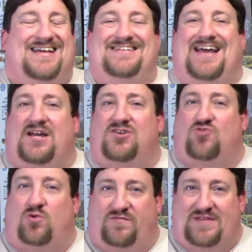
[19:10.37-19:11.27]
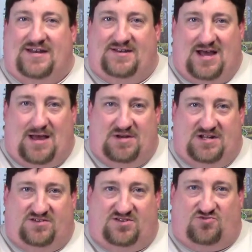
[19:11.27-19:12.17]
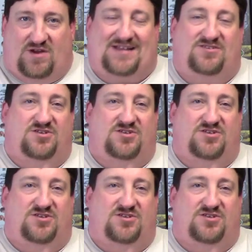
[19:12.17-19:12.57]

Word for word: take control of that dominance track so